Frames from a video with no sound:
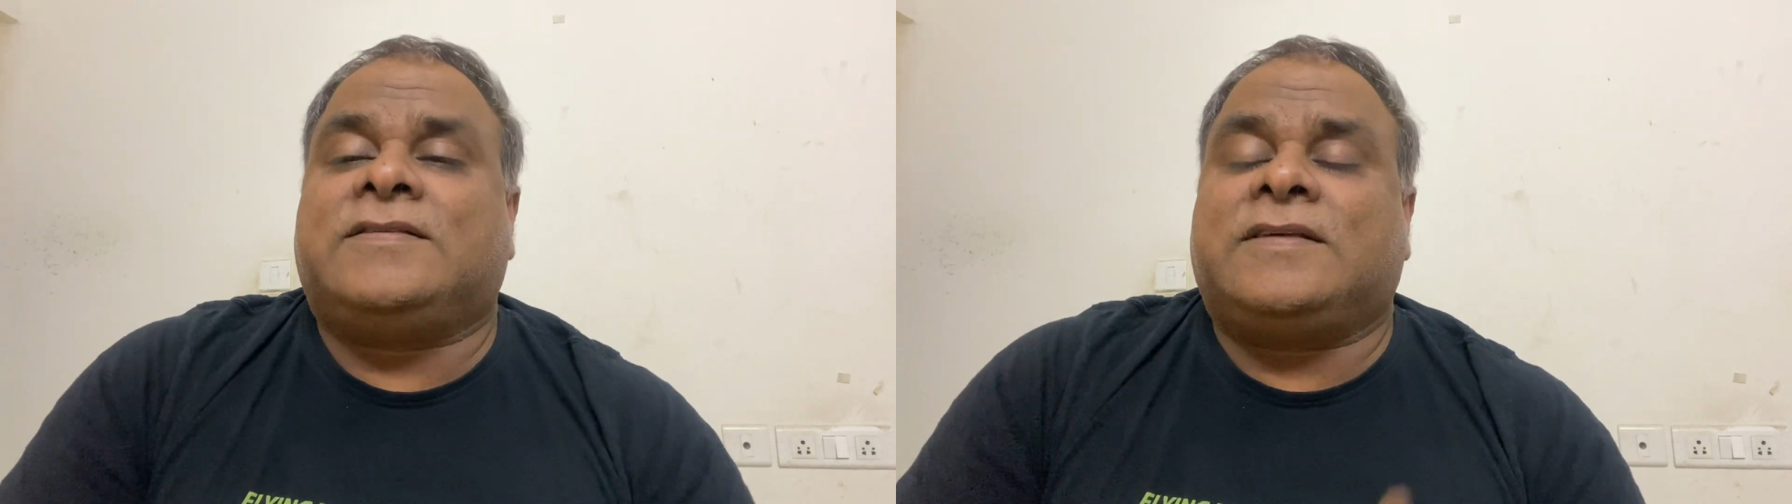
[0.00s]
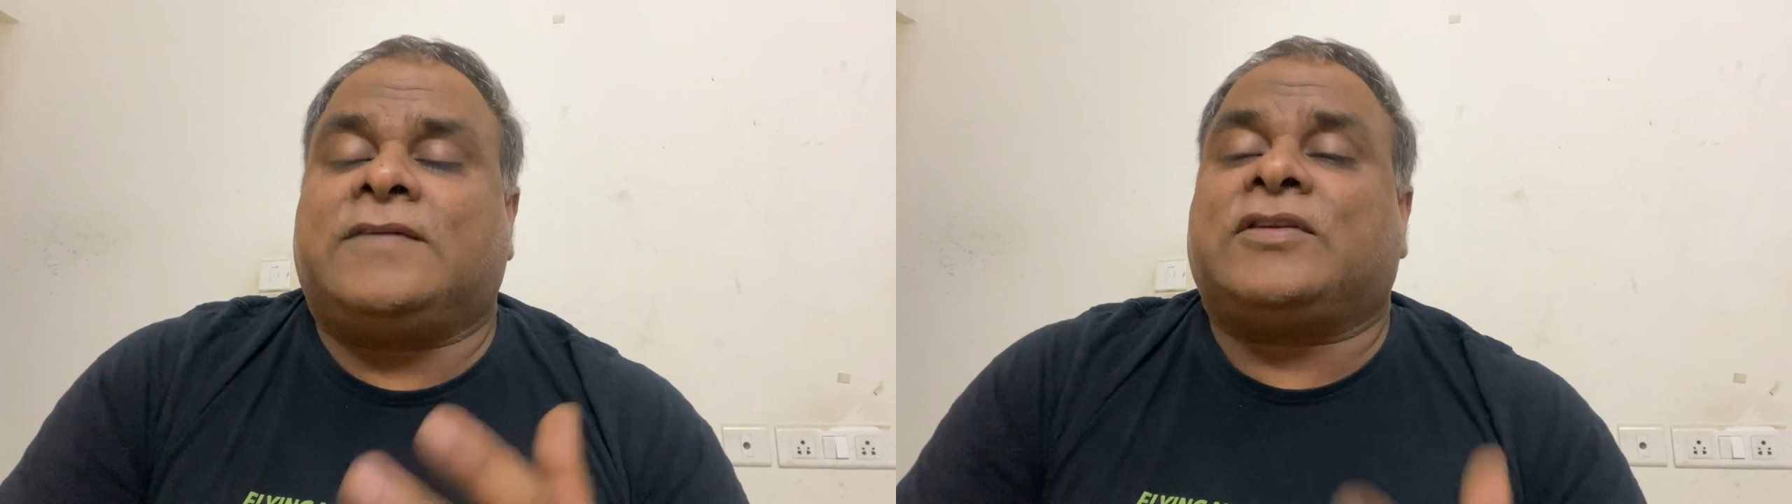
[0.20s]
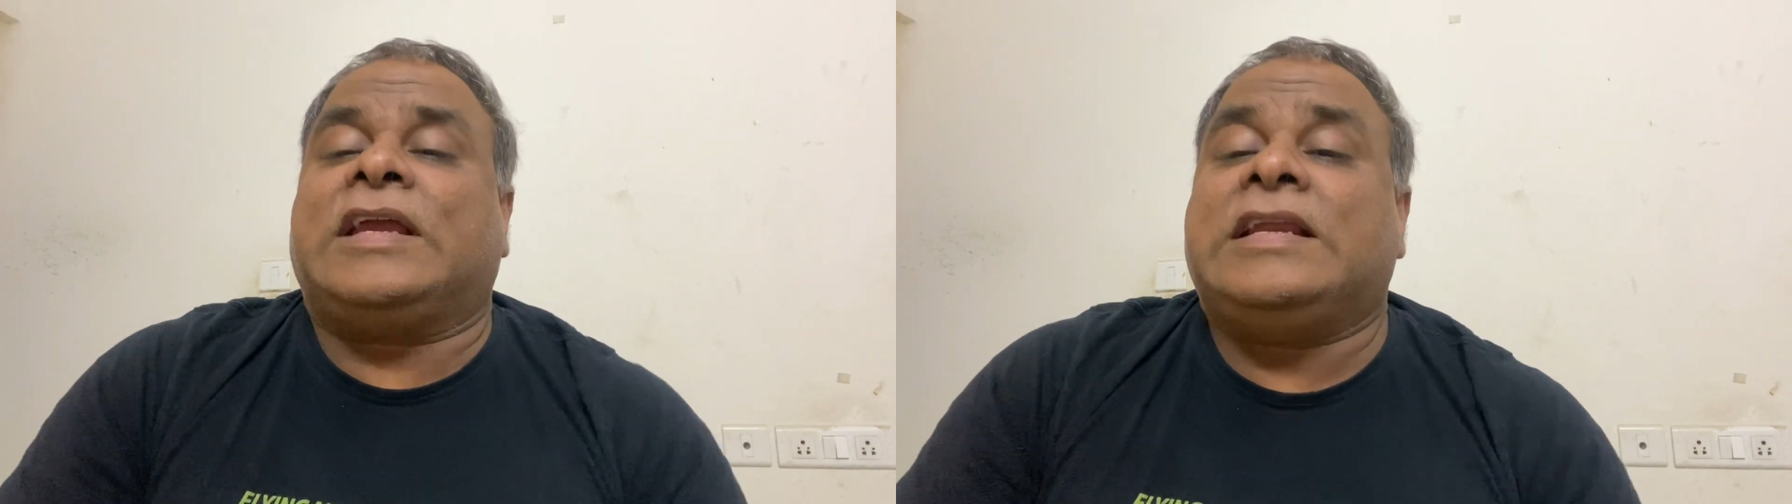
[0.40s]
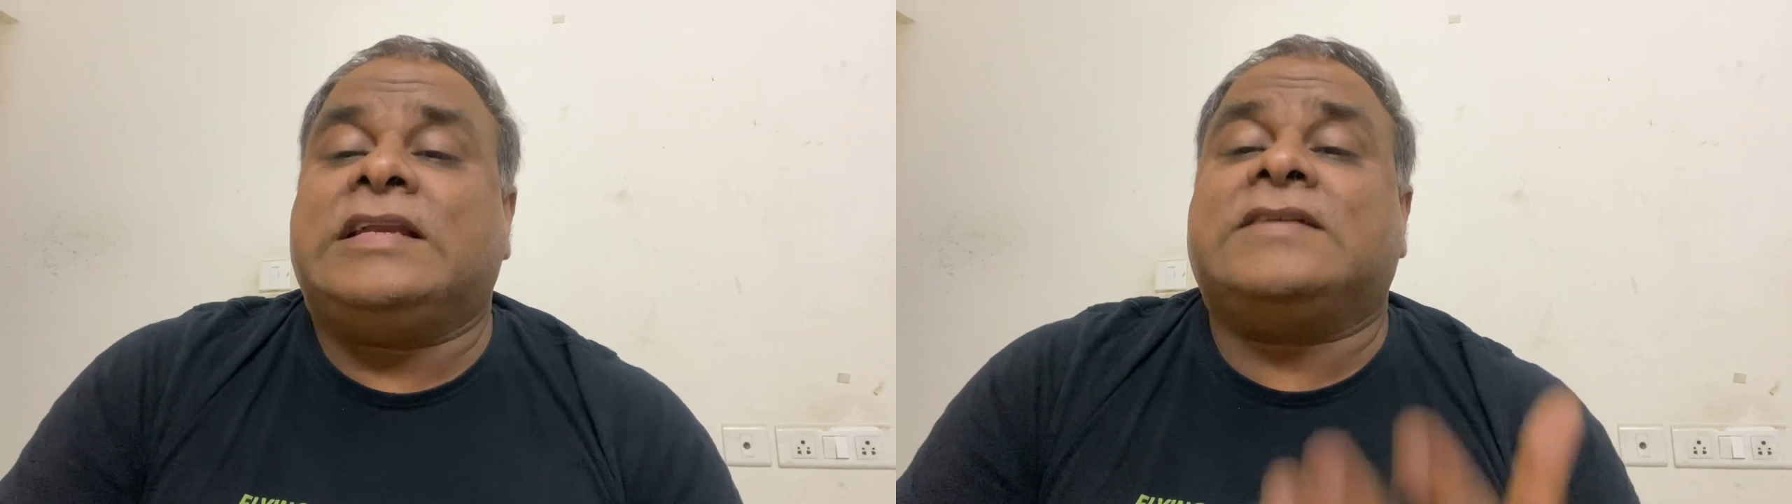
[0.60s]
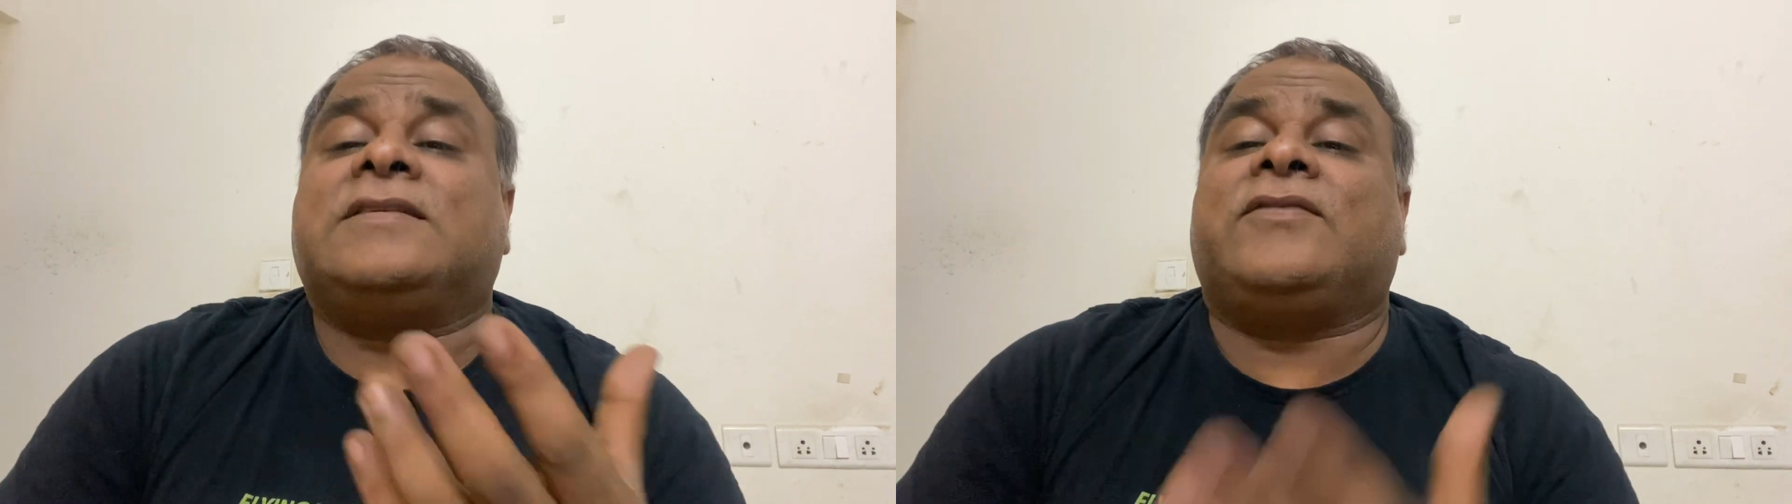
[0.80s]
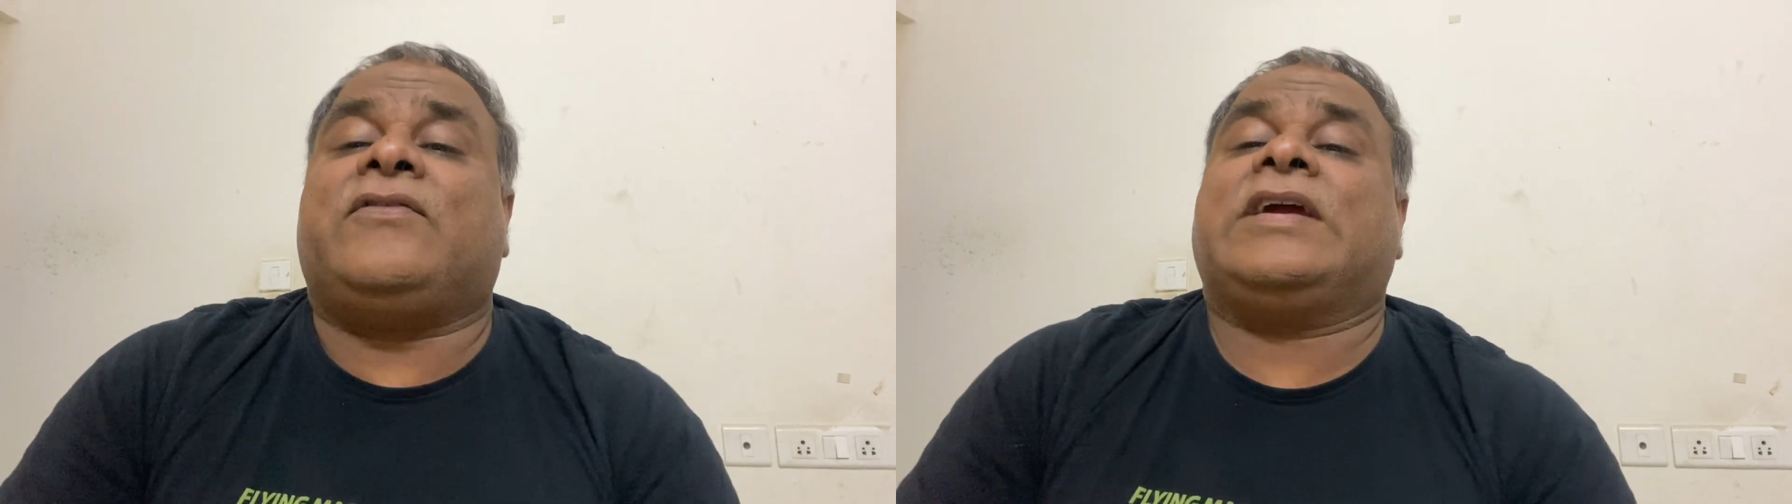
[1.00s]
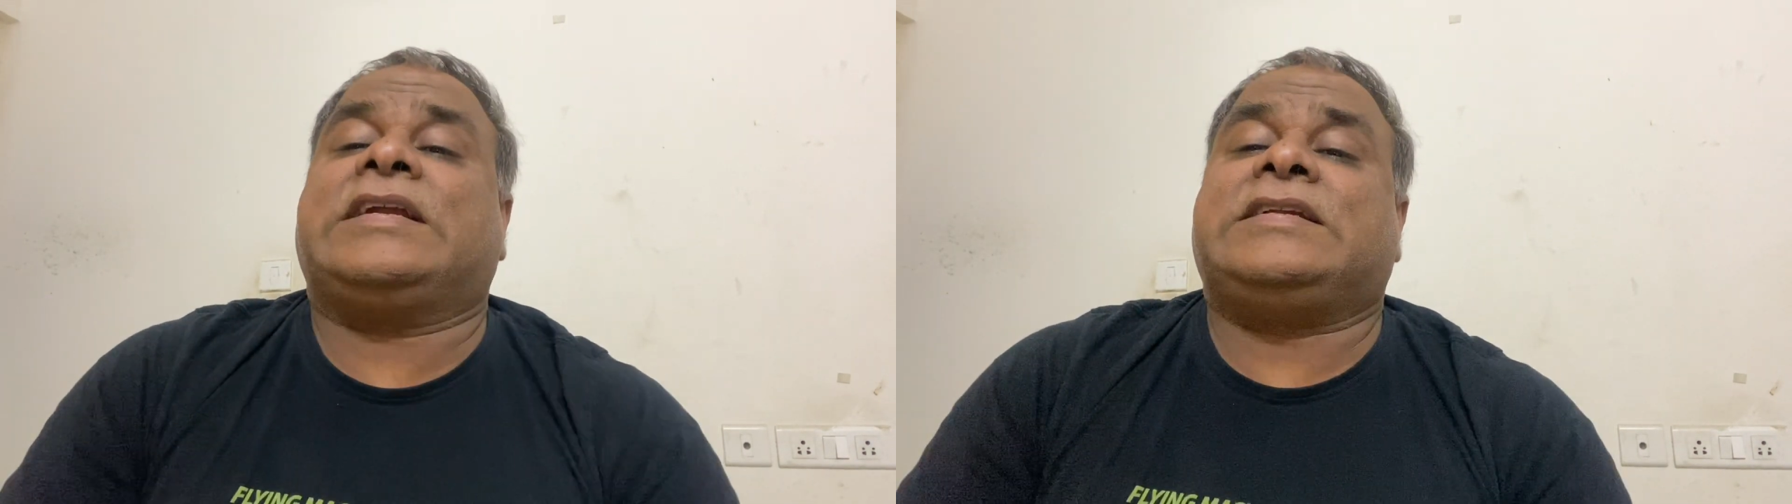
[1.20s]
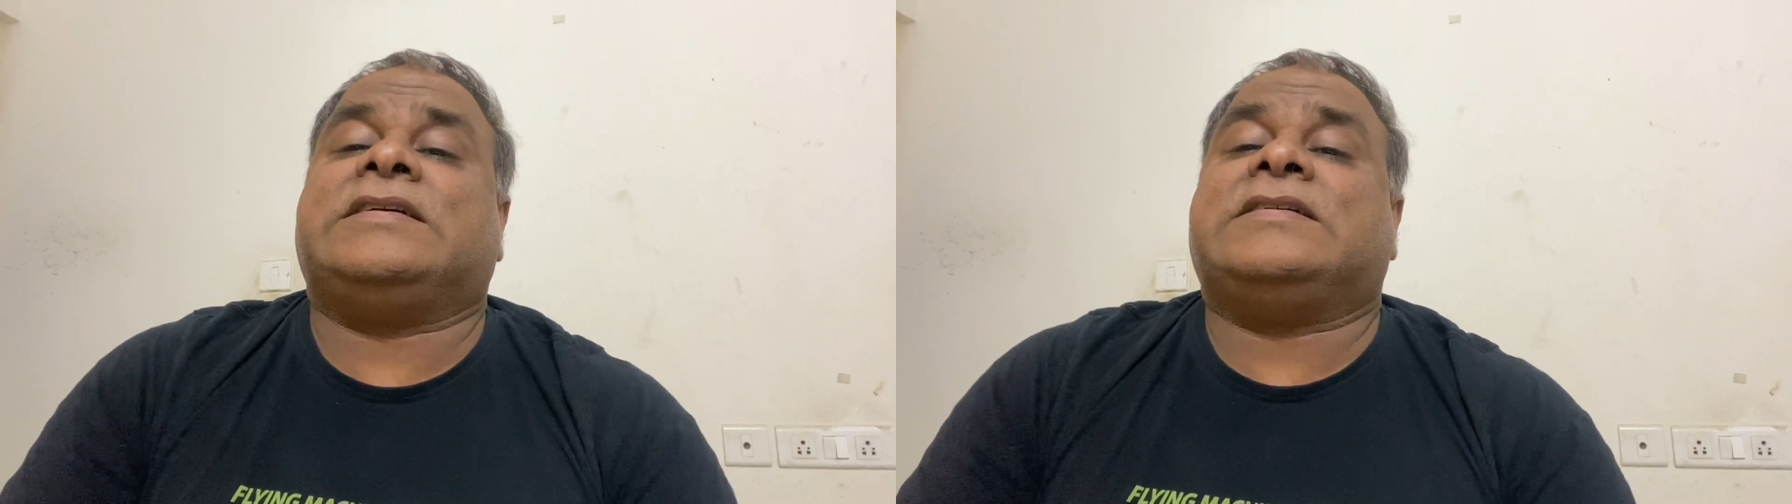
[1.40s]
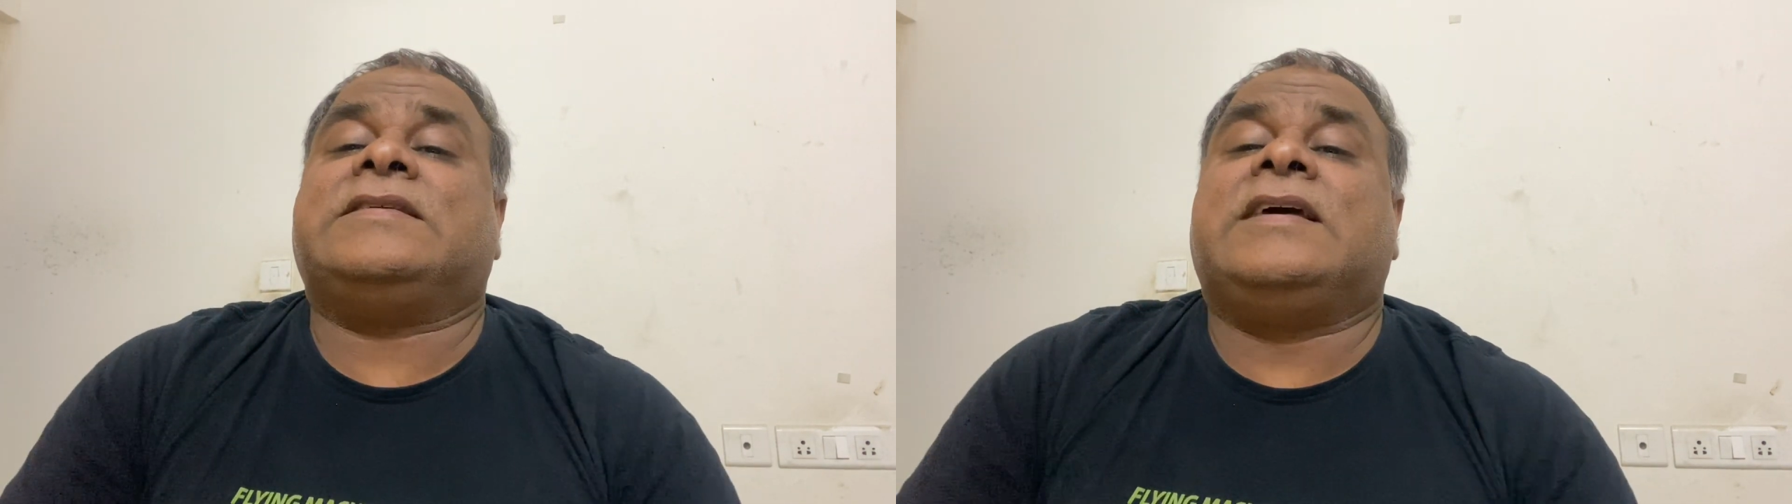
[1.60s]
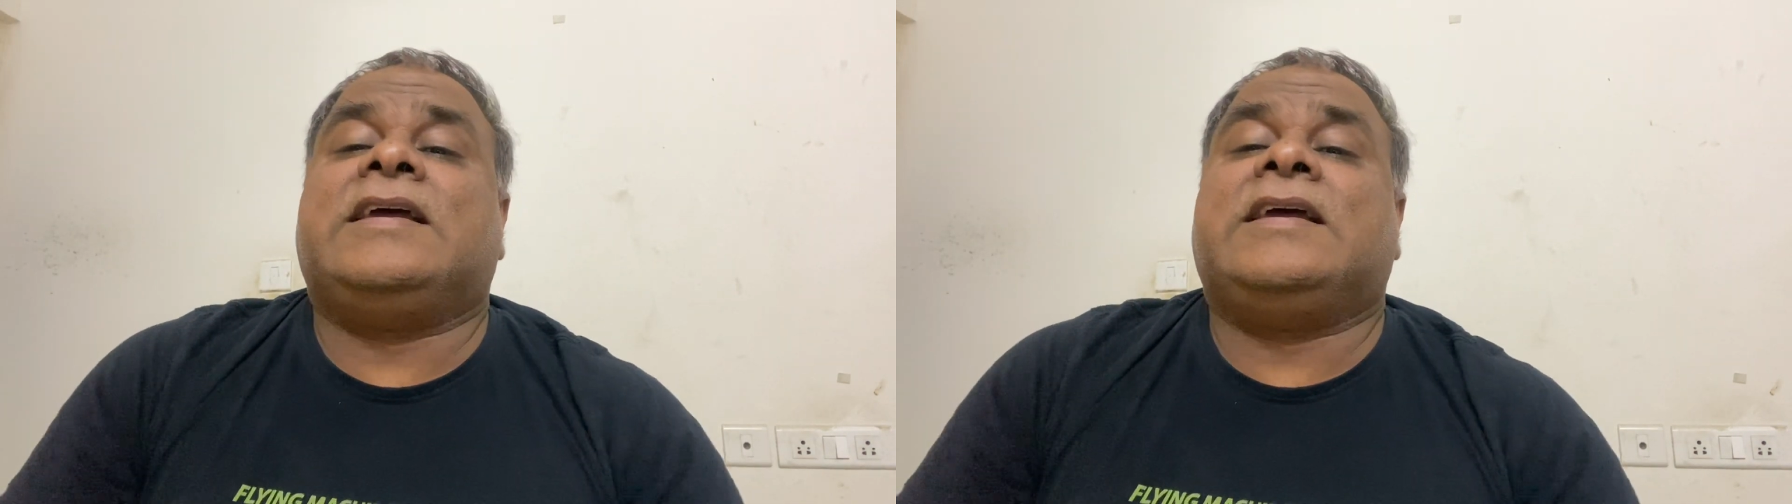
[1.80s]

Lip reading: scalars and vectors,